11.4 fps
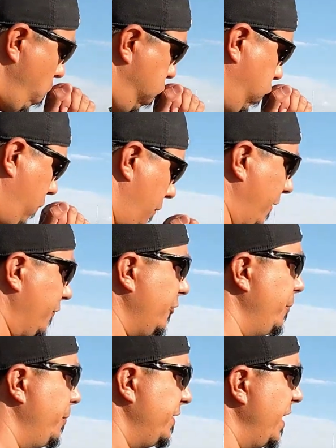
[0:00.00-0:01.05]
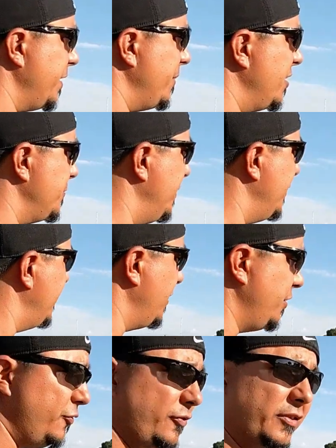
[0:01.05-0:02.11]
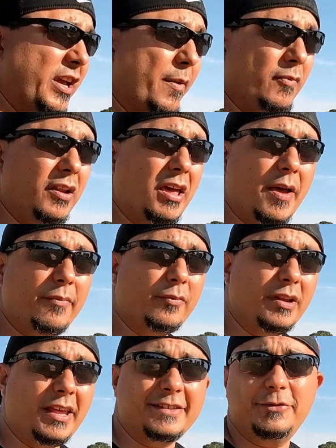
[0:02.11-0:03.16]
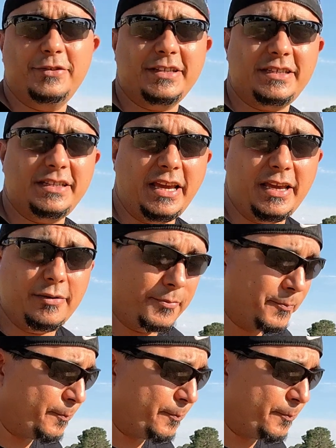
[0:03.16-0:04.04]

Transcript: After just pathetic measurements, the neutron time-lapse went like 268.